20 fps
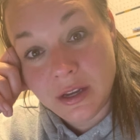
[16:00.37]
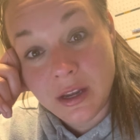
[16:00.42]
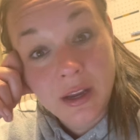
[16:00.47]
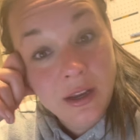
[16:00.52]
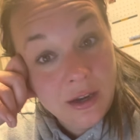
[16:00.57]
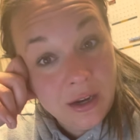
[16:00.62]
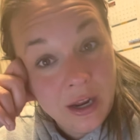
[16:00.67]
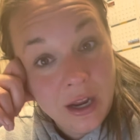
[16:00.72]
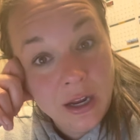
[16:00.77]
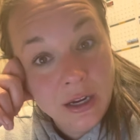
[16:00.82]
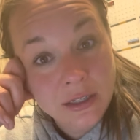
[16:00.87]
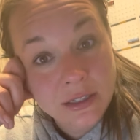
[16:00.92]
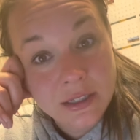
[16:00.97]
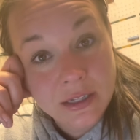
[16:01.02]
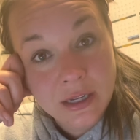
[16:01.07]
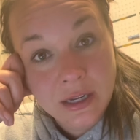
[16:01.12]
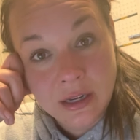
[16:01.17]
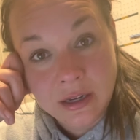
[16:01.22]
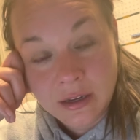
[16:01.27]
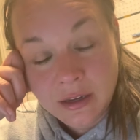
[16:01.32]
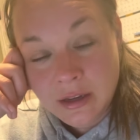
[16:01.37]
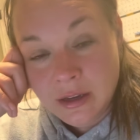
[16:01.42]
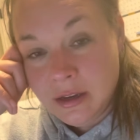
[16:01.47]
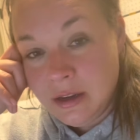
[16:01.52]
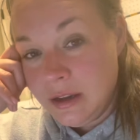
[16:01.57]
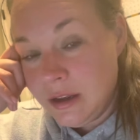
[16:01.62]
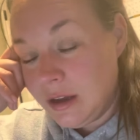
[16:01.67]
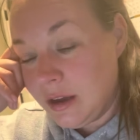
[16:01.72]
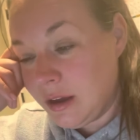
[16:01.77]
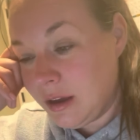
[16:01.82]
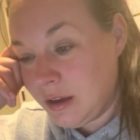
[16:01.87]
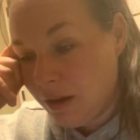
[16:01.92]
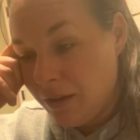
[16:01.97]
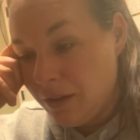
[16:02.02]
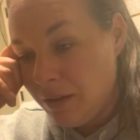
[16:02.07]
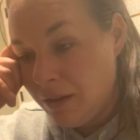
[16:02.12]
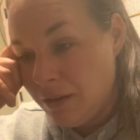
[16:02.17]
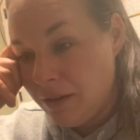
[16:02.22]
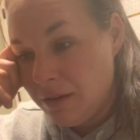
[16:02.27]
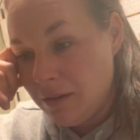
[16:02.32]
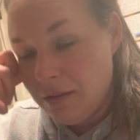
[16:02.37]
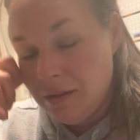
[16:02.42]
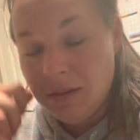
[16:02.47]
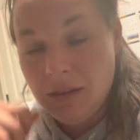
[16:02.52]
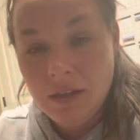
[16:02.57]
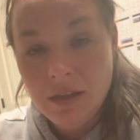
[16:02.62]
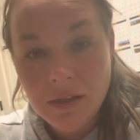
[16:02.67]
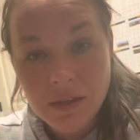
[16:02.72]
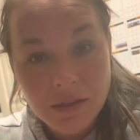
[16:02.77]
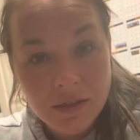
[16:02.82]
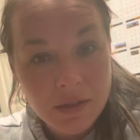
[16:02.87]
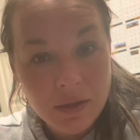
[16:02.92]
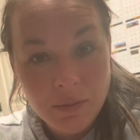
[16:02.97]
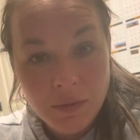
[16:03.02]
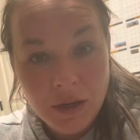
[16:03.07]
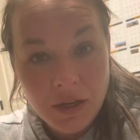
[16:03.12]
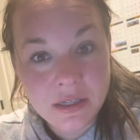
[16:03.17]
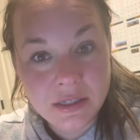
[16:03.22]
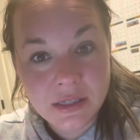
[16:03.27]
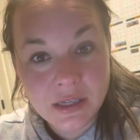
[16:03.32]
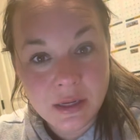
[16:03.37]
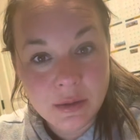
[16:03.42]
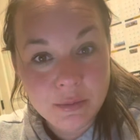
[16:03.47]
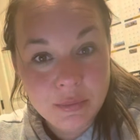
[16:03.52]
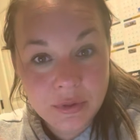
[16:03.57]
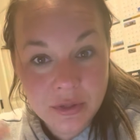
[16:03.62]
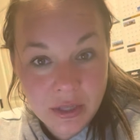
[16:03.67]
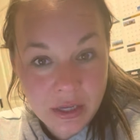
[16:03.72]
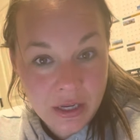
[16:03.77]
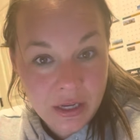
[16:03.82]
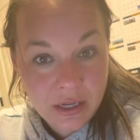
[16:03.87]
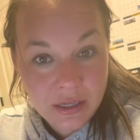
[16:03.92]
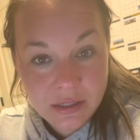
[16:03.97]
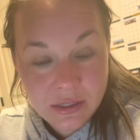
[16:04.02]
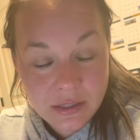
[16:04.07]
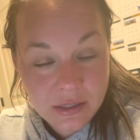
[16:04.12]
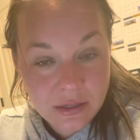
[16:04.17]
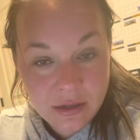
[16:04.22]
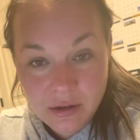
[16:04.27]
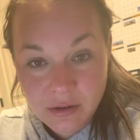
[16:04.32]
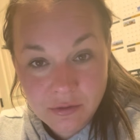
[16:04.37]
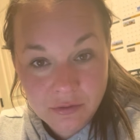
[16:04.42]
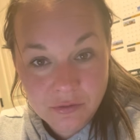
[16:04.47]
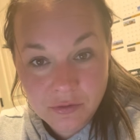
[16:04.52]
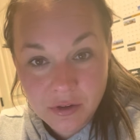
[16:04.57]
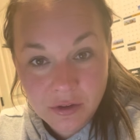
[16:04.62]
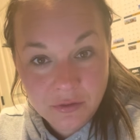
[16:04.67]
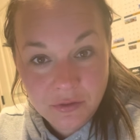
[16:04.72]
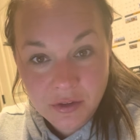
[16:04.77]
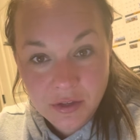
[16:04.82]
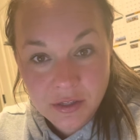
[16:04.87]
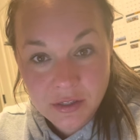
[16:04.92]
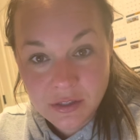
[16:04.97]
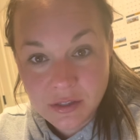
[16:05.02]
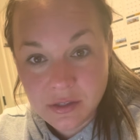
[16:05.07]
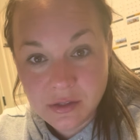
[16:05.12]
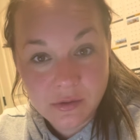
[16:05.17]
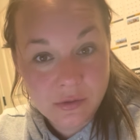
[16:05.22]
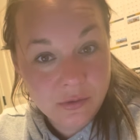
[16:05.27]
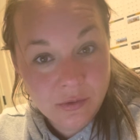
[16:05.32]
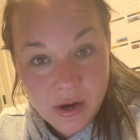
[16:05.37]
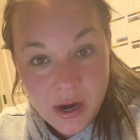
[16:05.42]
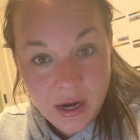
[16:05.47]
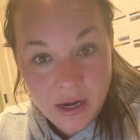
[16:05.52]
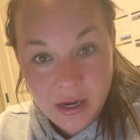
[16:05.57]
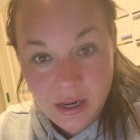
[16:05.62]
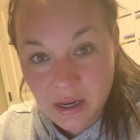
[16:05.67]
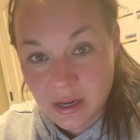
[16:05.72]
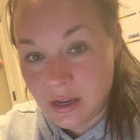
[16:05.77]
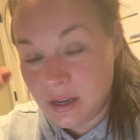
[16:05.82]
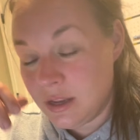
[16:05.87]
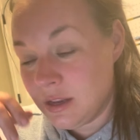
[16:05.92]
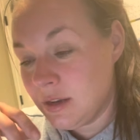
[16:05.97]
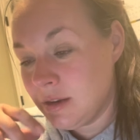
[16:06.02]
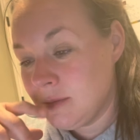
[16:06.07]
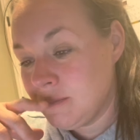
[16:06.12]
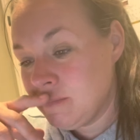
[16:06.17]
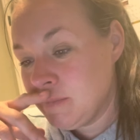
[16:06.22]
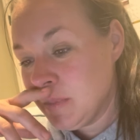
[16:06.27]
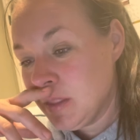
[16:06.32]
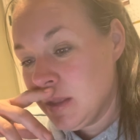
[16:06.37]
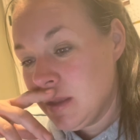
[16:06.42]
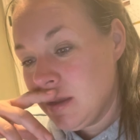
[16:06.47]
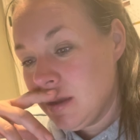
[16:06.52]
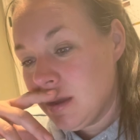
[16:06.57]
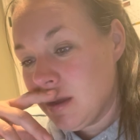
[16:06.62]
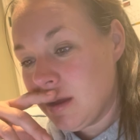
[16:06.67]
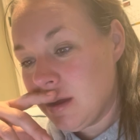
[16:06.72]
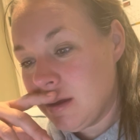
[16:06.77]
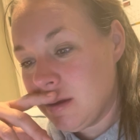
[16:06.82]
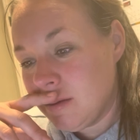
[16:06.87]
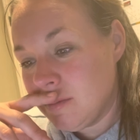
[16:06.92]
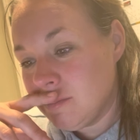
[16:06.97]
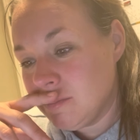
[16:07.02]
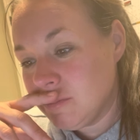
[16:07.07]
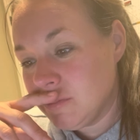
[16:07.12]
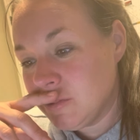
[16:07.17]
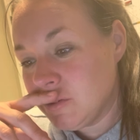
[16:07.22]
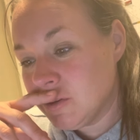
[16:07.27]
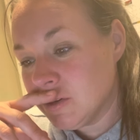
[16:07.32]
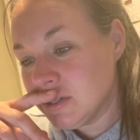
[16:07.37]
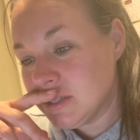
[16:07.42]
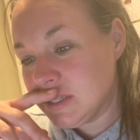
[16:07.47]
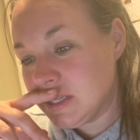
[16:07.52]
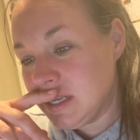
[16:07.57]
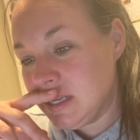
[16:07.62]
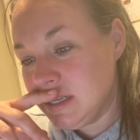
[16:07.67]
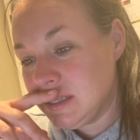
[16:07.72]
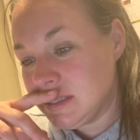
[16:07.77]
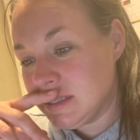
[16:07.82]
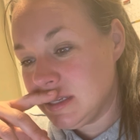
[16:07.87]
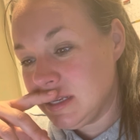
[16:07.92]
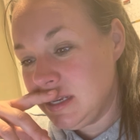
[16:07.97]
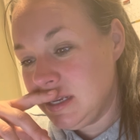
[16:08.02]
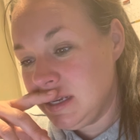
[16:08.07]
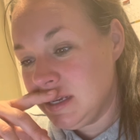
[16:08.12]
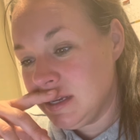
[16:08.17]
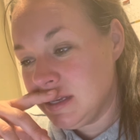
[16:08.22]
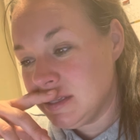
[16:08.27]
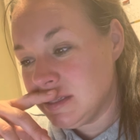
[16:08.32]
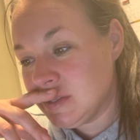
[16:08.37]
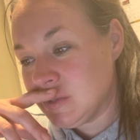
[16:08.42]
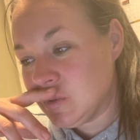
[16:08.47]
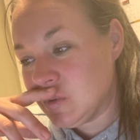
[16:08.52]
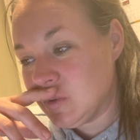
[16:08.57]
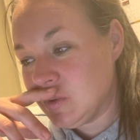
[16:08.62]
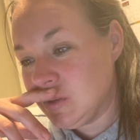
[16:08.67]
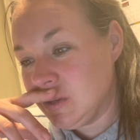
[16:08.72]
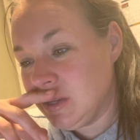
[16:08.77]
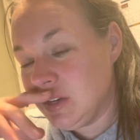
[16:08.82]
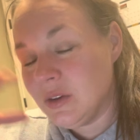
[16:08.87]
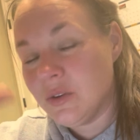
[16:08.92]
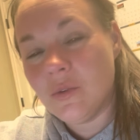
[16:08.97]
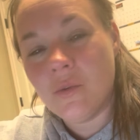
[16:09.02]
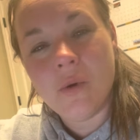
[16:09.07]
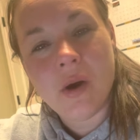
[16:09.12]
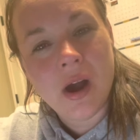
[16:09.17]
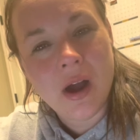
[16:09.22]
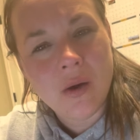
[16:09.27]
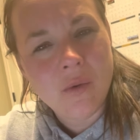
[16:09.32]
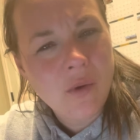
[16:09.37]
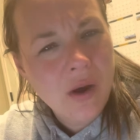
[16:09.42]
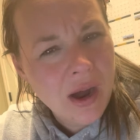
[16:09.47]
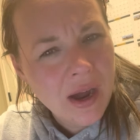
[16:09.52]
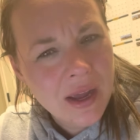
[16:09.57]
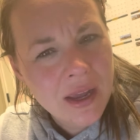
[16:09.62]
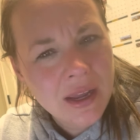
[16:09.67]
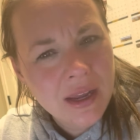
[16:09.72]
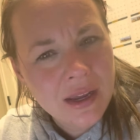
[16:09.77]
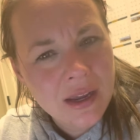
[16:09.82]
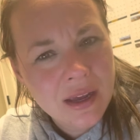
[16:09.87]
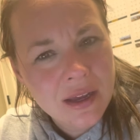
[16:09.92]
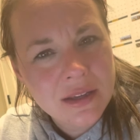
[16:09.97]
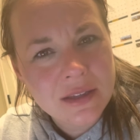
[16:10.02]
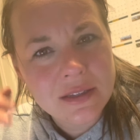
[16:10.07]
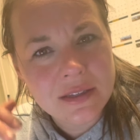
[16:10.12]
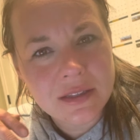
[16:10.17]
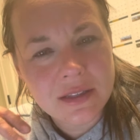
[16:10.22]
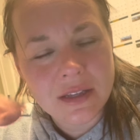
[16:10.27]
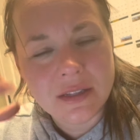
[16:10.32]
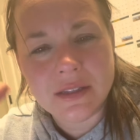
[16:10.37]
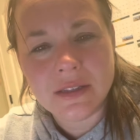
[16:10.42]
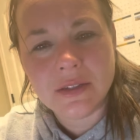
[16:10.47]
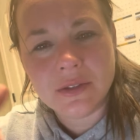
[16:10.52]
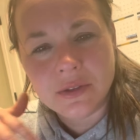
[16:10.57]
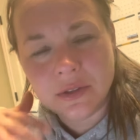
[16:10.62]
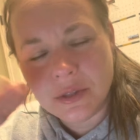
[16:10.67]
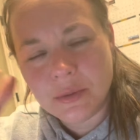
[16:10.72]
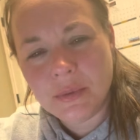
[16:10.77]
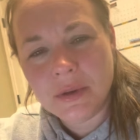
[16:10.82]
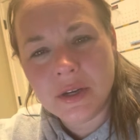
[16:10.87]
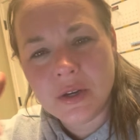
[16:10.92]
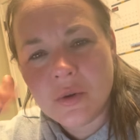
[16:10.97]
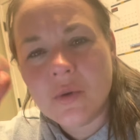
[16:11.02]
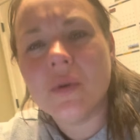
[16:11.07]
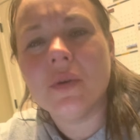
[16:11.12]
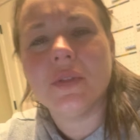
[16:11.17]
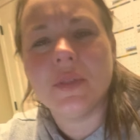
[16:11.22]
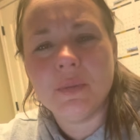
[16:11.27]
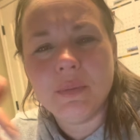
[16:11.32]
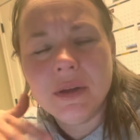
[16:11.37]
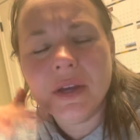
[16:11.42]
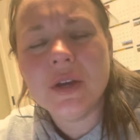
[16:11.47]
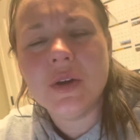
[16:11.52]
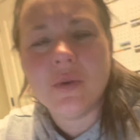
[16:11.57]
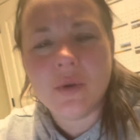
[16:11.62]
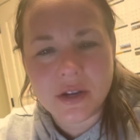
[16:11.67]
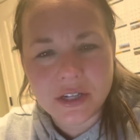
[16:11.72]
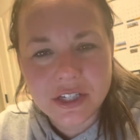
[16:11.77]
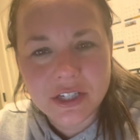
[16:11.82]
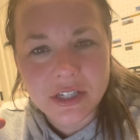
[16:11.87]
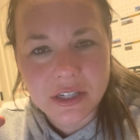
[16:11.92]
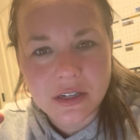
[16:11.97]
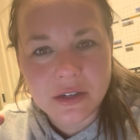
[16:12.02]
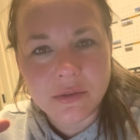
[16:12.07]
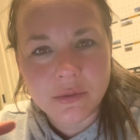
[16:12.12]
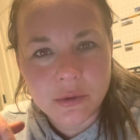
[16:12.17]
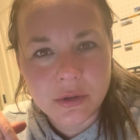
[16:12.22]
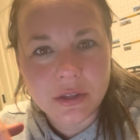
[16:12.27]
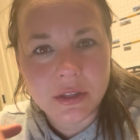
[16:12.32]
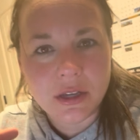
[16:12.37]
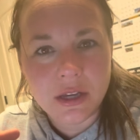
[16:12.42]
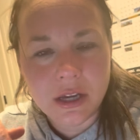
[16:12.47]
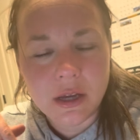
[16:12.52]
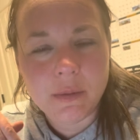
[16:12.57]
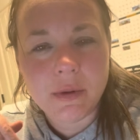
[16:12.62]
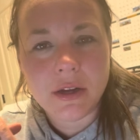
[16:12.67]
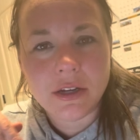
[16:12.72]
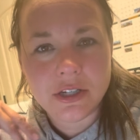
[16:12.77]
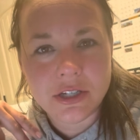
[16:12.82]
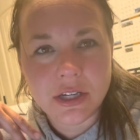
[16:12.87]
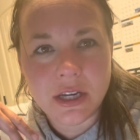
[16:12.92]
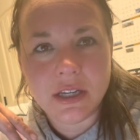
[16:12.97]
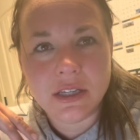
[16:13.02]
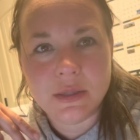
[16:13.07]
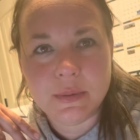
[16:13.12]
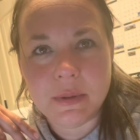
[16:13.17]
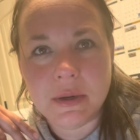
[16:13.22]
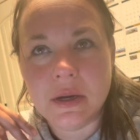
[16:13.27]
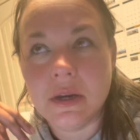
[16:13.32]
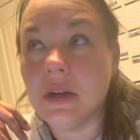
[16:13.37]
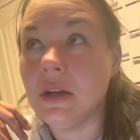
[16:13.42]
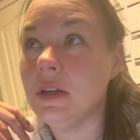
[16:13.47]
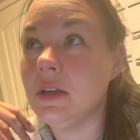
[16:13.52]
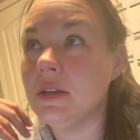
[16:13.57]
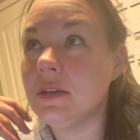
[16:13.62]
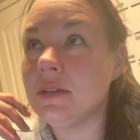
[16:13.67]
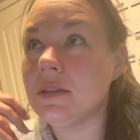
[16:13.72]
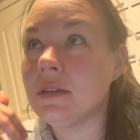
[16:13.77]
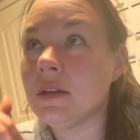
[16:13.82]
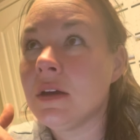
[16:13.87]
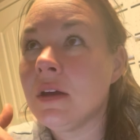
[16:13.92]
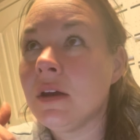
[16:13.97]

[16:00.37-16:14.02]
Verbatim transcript: and acting uh, in these amazing plays of, of his writing. And um, of course, he's he has you know why why has that's the, the big the big question really about Shakespeare is